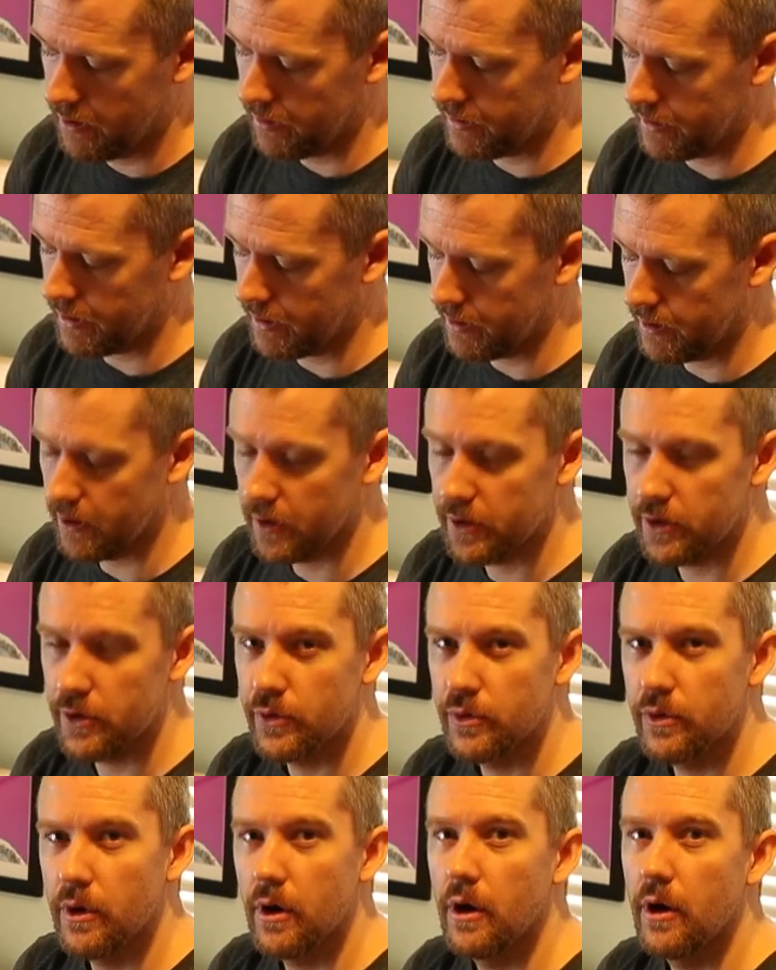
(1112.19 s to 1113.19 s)
the
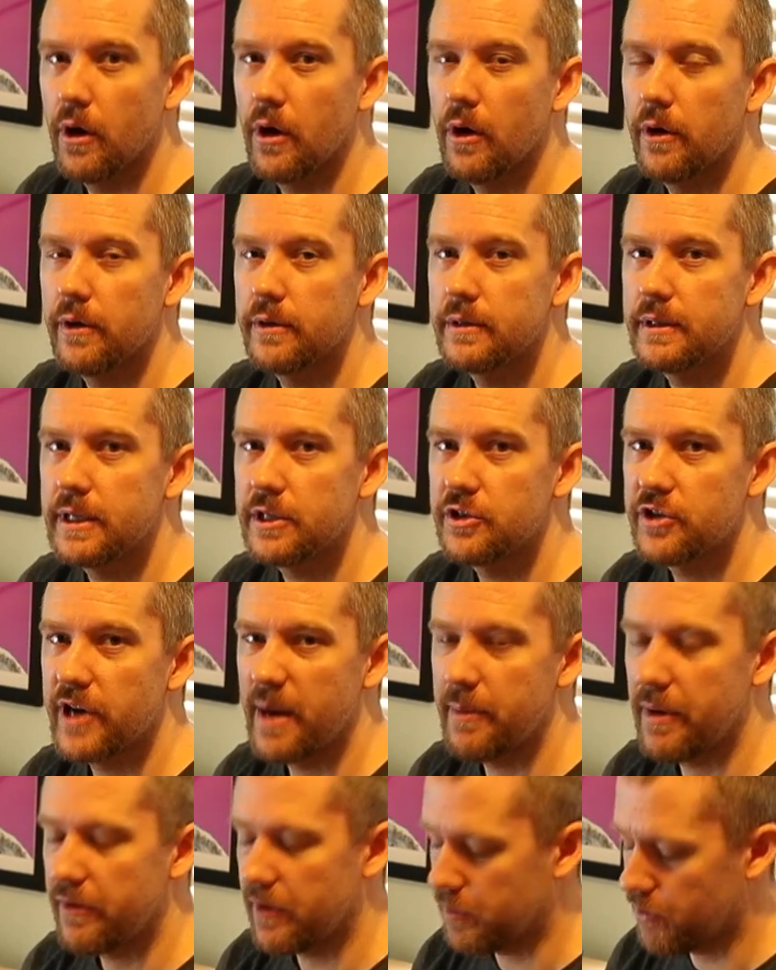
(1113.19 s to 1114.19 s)
new
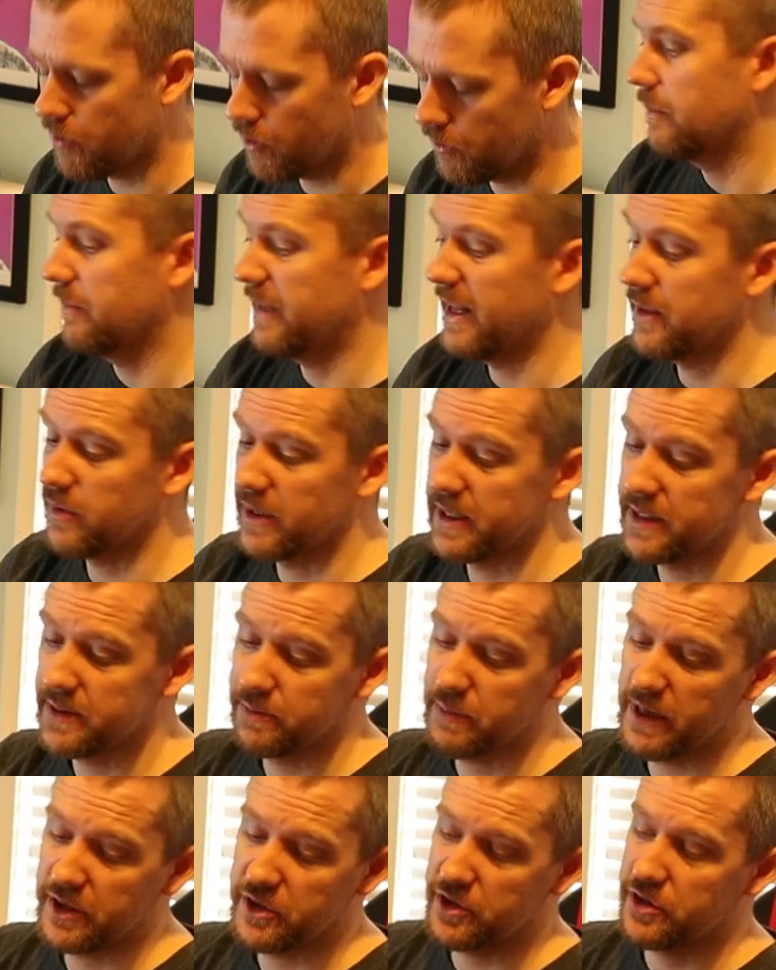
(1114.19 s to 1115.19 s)
DJI Mavic Pro. That one
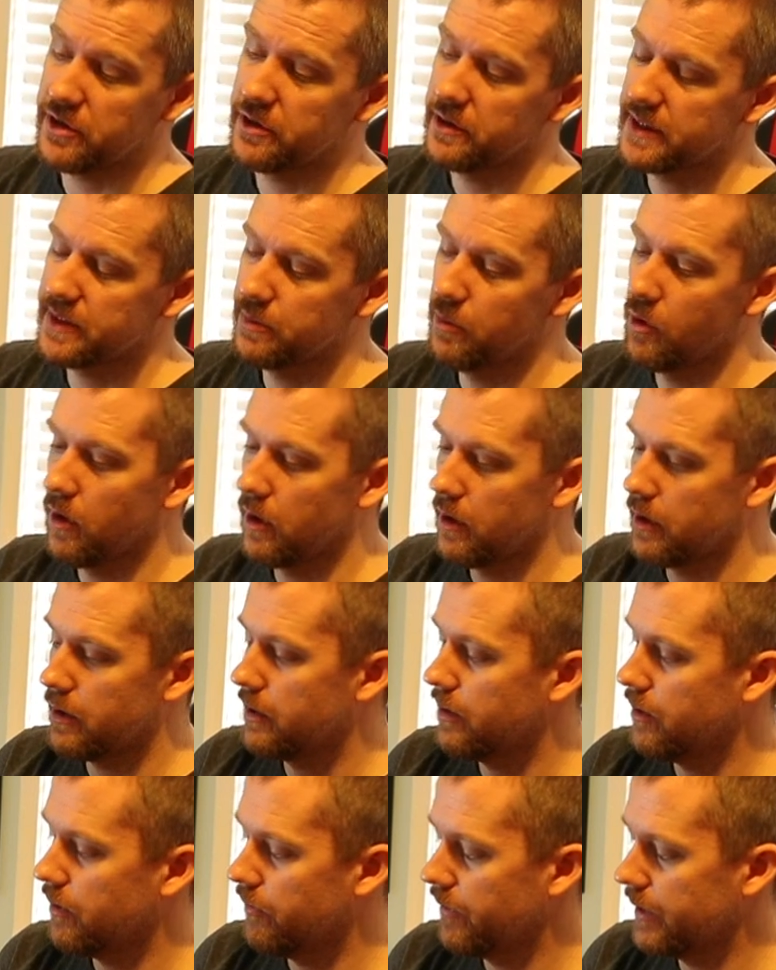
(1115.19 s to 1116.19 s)
is much smaller,
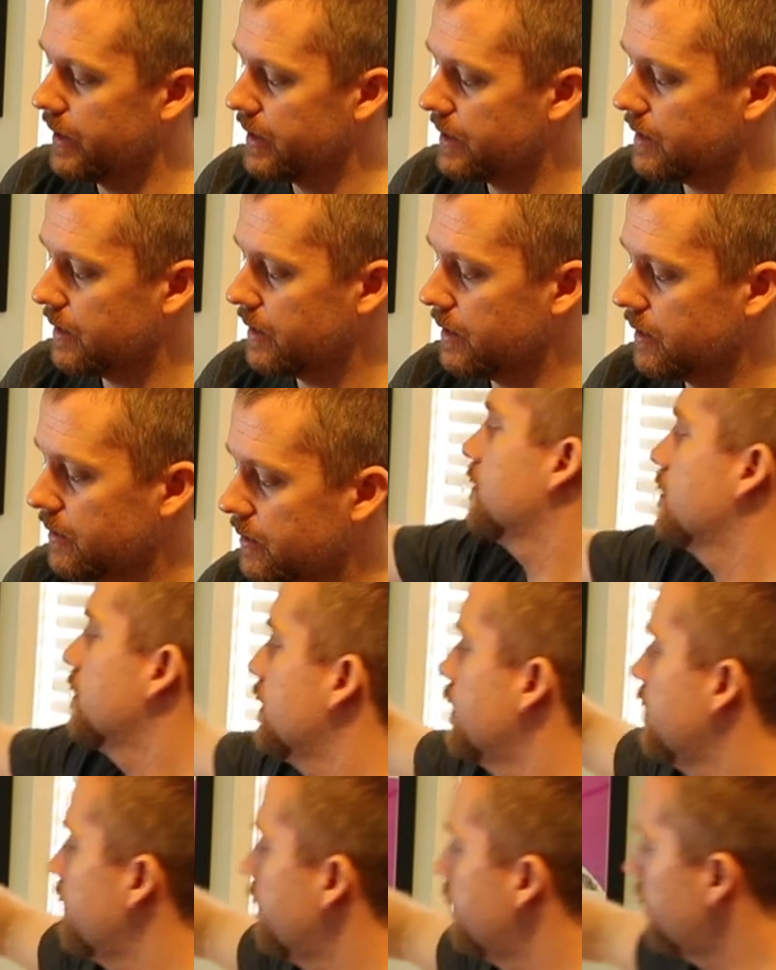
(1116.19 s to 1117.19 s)
obviously.
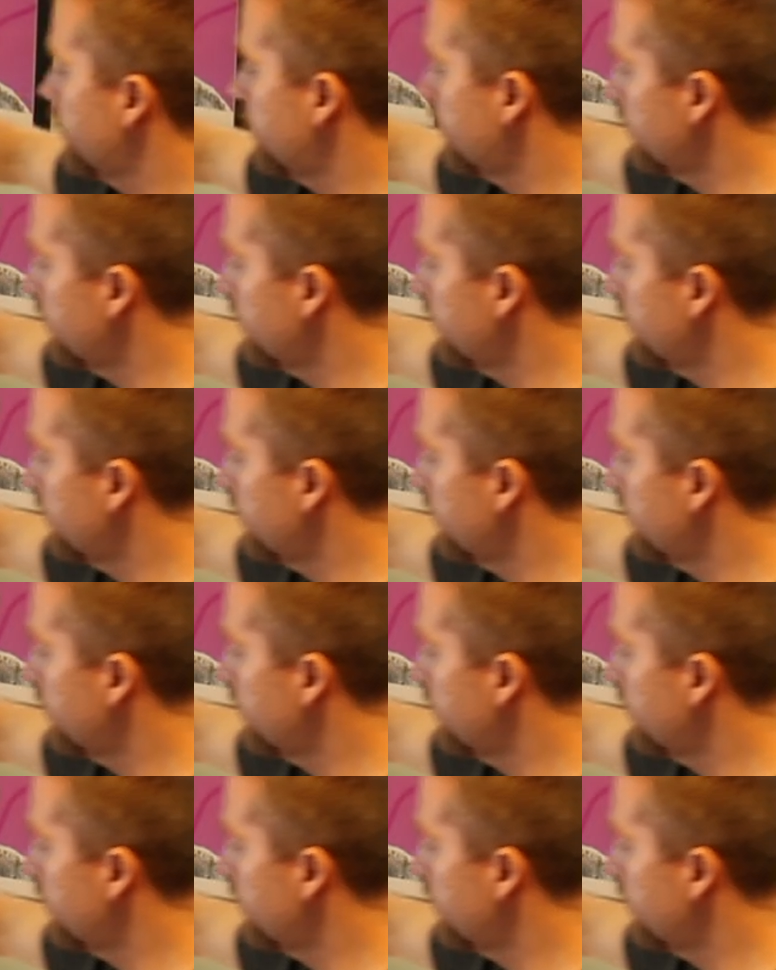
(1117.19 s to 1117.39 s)
If